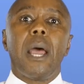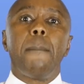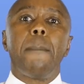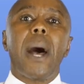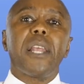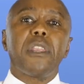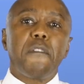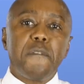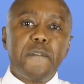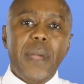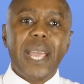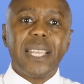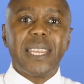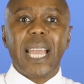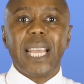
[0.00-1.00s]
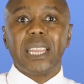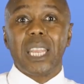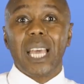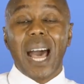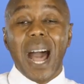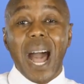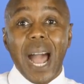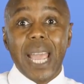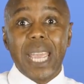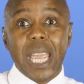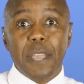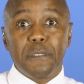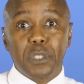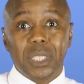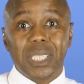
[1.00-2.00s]
by the fact that the
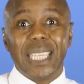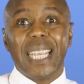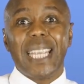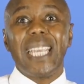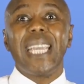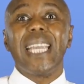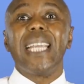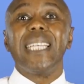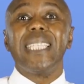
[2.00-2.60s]
IFC